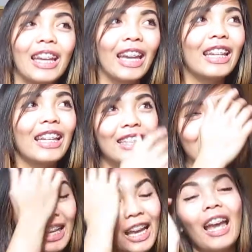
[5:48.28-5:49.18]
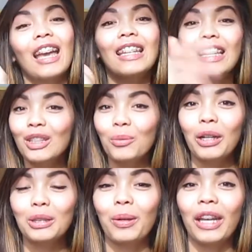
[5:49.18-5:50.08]
and he
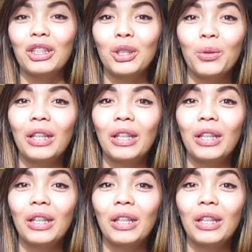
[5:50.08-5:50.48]
swears by it too.